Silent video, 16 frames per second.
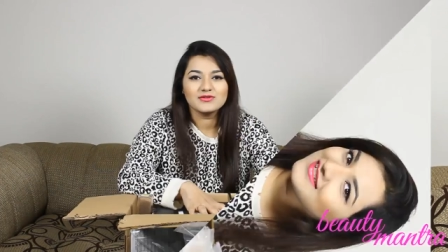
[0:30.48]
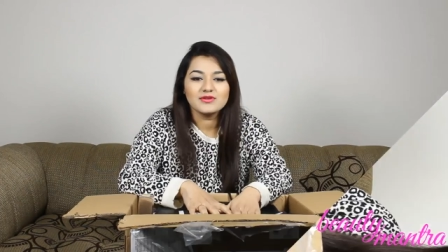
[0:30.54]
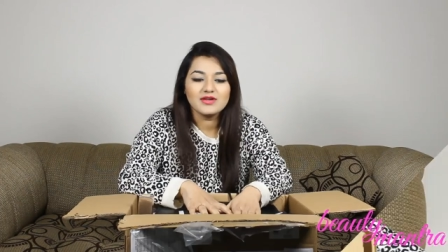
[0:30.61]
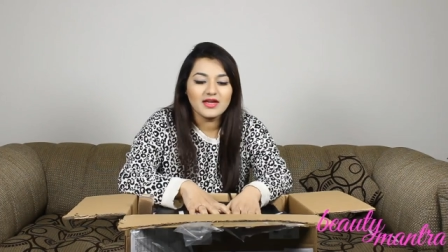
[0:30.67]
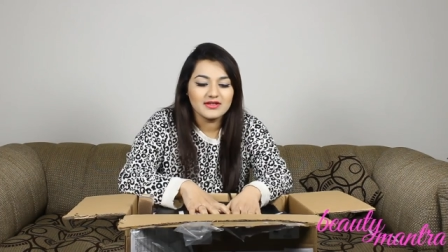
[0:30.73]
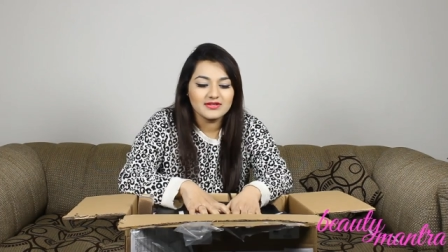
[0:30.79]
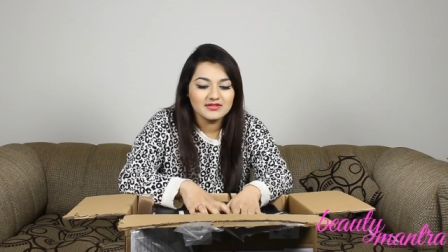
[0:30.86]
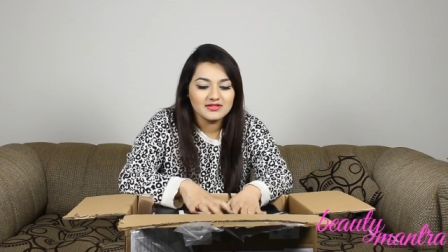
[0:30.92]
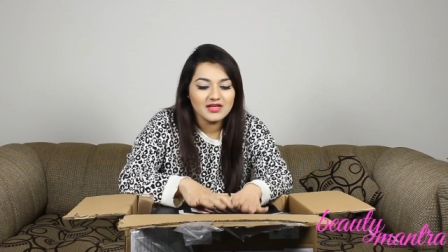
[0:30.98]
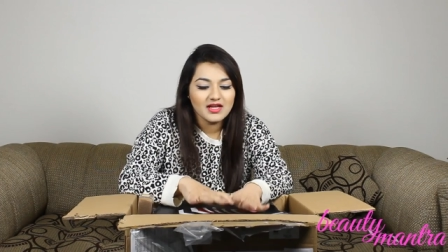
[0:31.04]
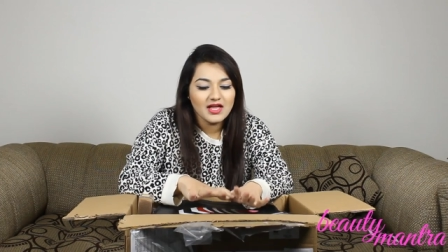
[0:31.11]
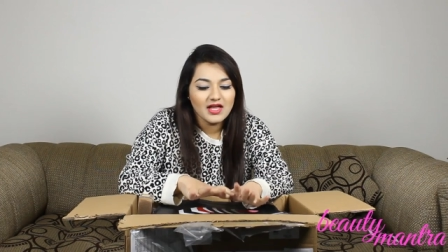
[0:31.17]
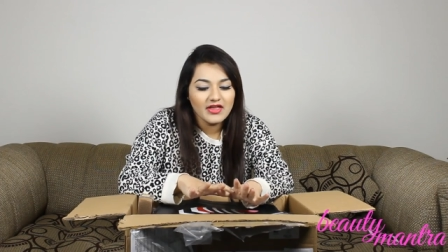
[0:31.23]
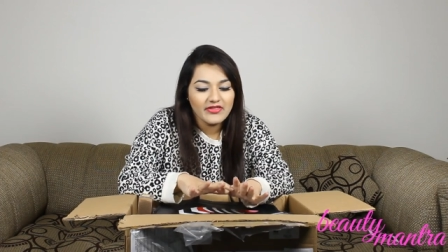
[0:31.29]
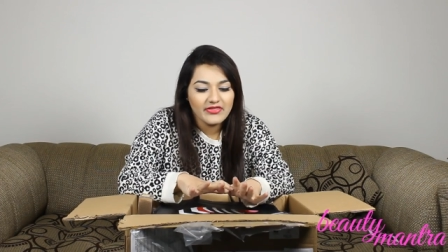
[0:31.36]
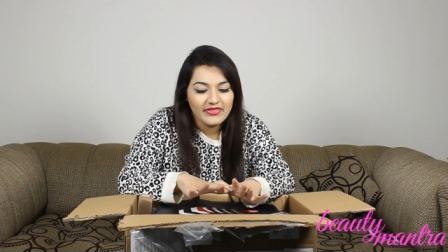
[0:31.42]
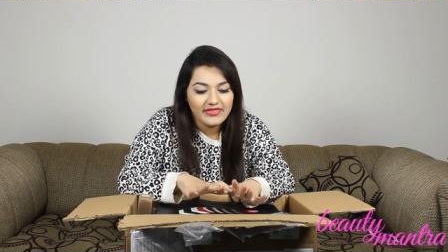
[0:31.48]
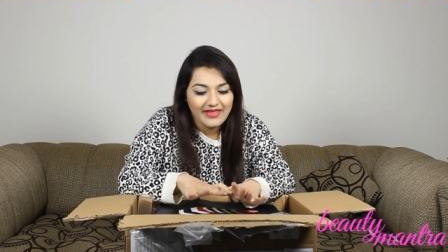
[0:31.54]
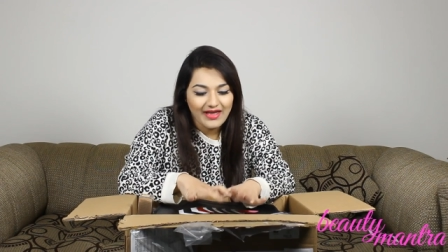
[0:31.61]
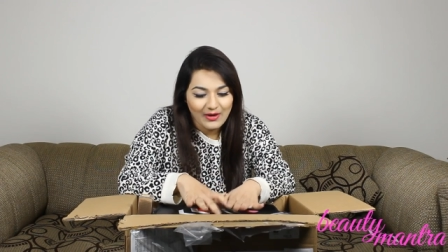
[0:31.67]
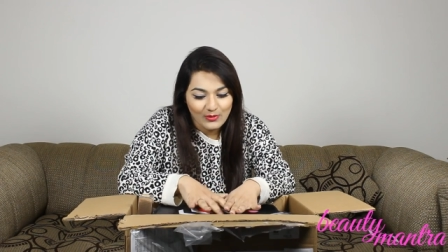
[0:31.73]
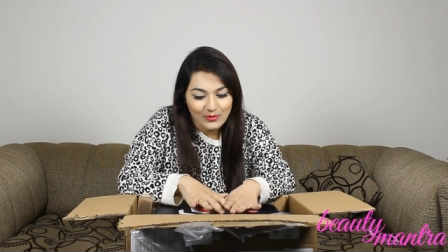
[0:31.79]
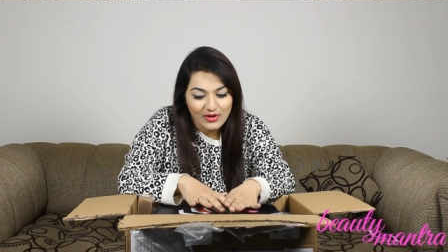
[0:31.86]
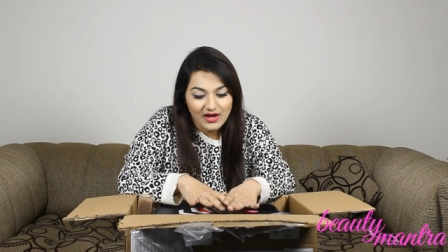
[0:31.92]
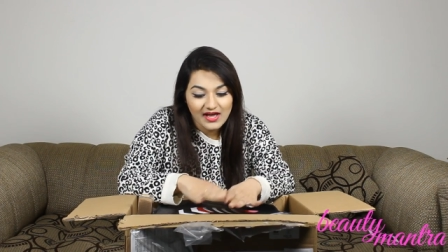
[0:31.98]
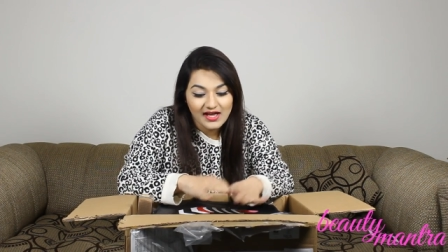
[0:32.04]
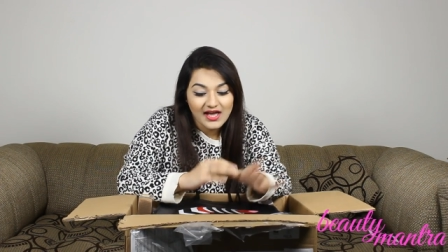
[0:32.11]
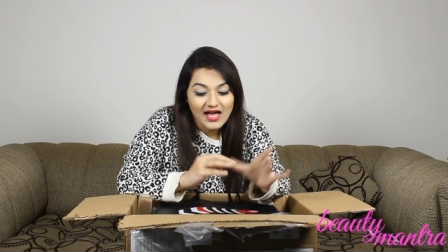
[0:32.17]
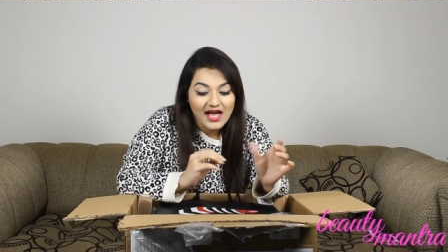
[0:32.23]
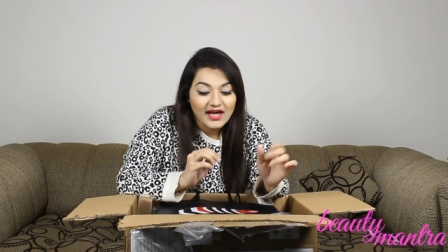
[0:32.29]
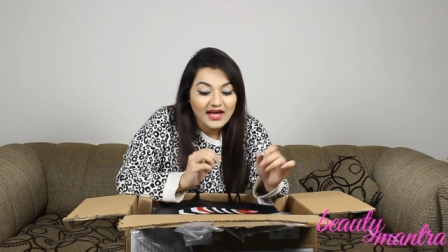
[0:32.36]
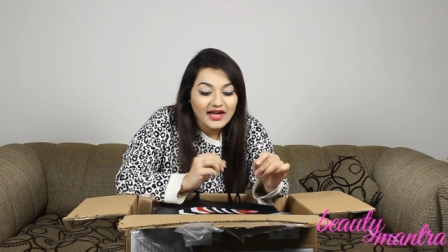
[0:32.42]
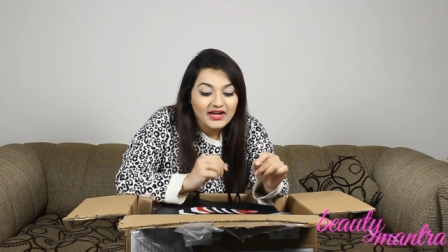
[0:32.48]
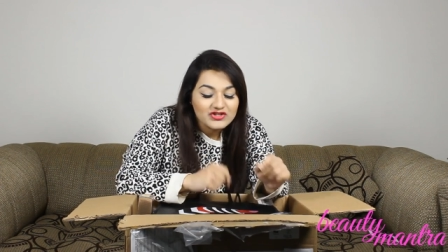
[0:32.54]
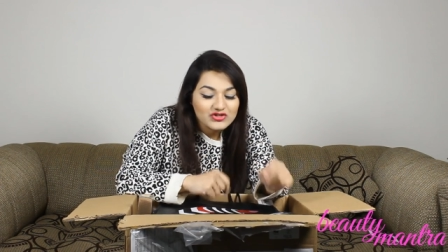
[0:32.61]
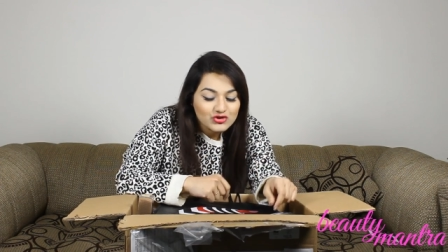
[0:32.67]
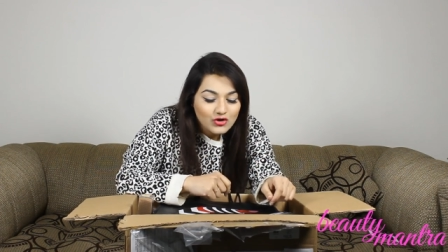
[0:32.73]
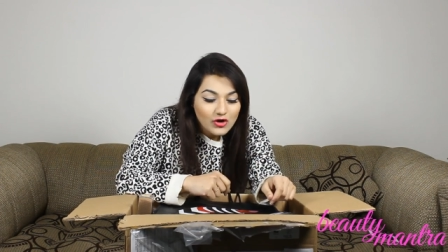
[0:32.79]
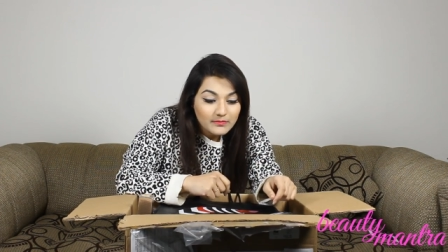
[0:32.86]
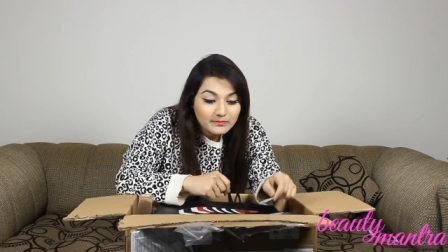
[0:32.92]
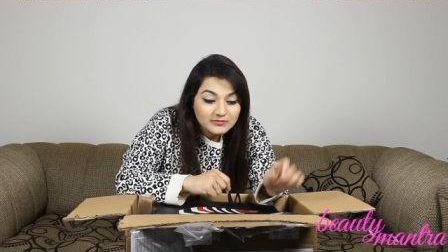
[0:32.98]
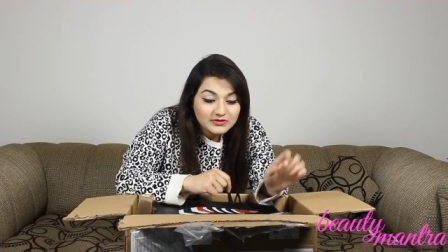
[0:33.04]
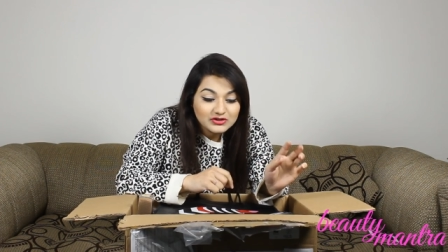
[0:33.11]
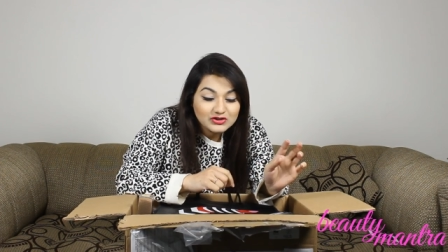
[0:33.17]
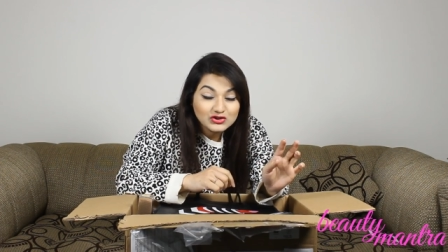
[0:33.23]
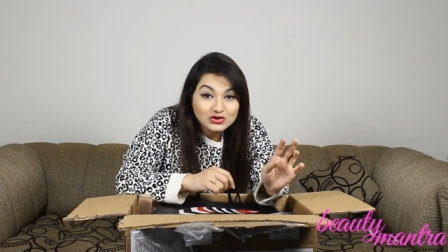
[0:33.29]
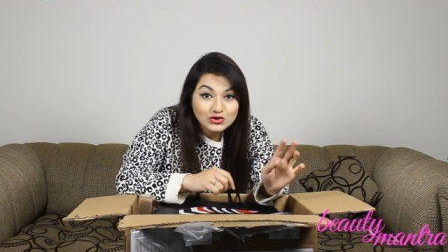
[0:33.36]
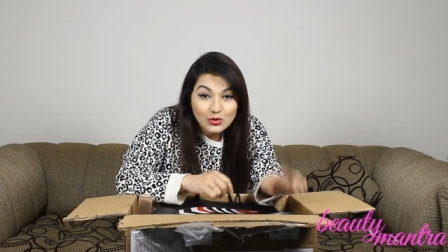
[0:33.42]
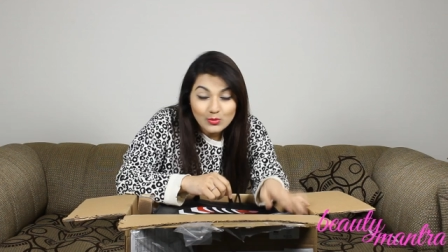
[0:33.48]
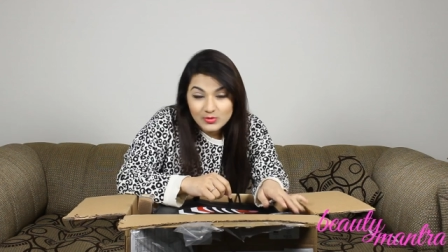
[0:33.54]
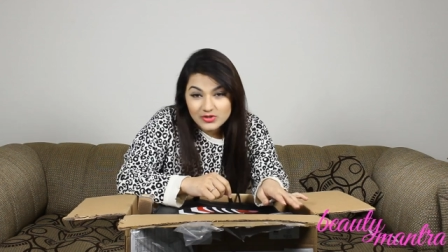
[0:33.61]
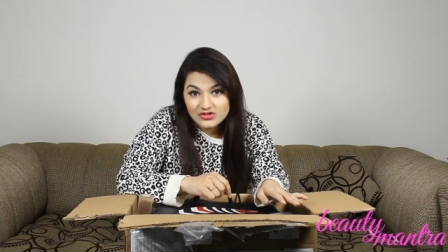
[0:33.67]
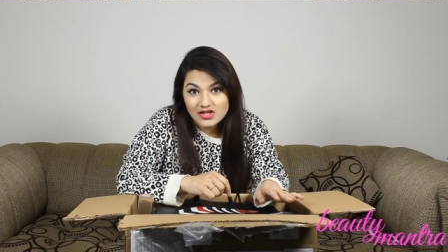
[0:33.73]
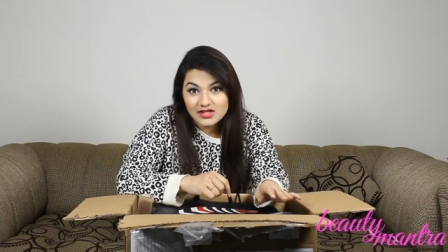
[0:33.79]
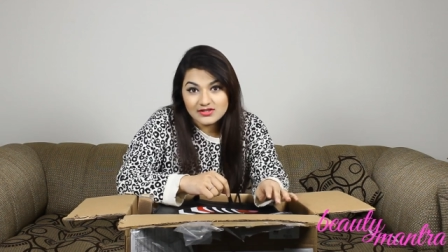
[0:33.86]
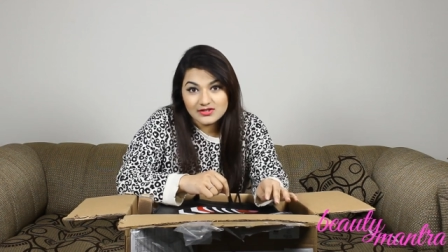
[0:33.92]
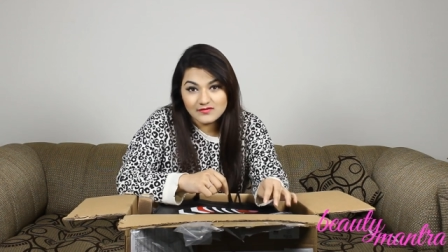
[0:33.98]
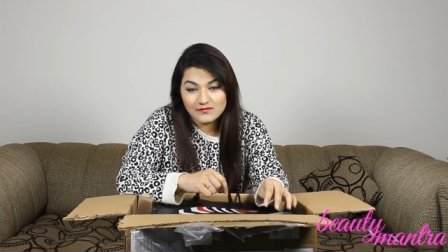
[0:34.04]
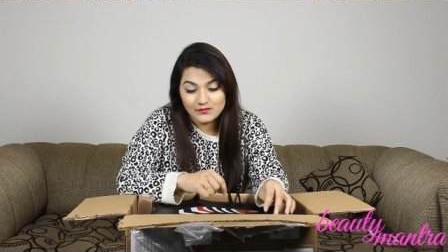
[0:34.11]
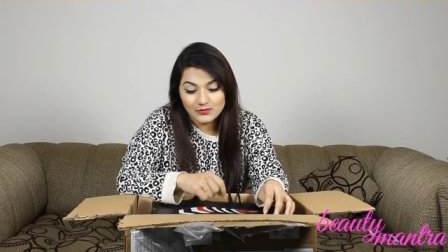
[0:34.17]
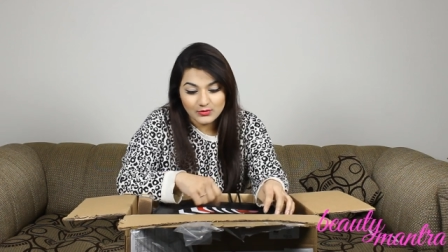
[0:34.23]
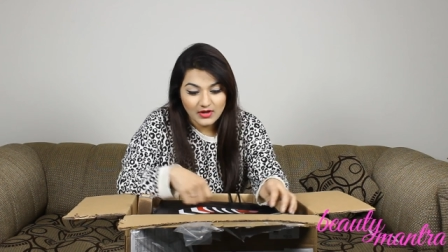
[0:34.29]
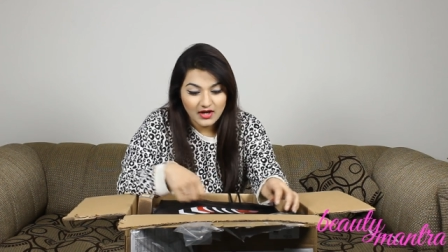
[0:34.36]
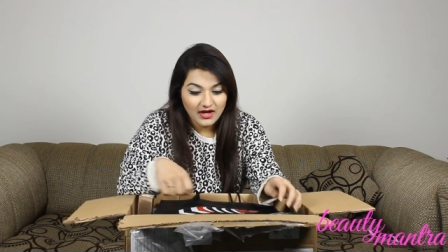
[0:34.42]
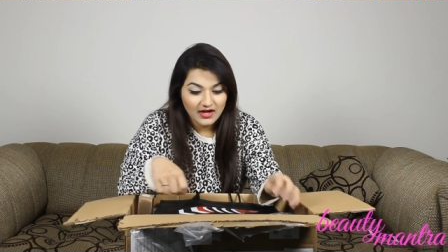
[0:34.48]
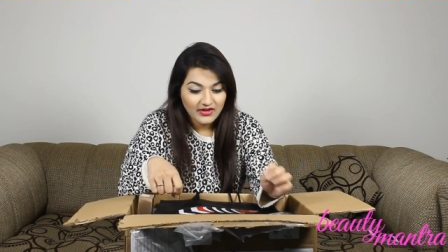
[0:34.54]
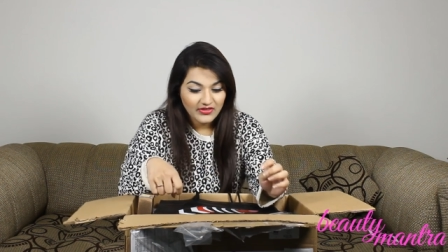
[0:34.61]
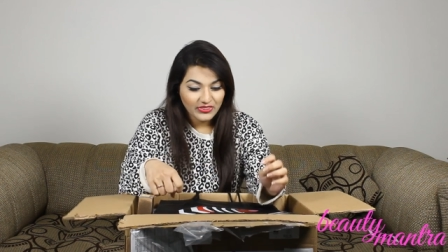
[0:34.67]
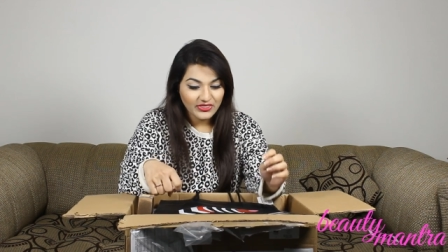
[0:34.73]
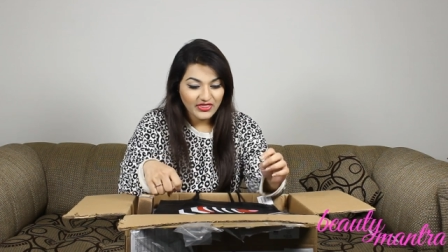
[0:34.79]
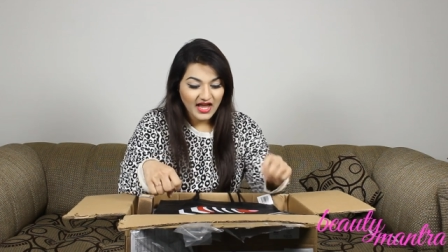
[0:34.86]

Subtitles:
So guys, now I shopped so much at Sephora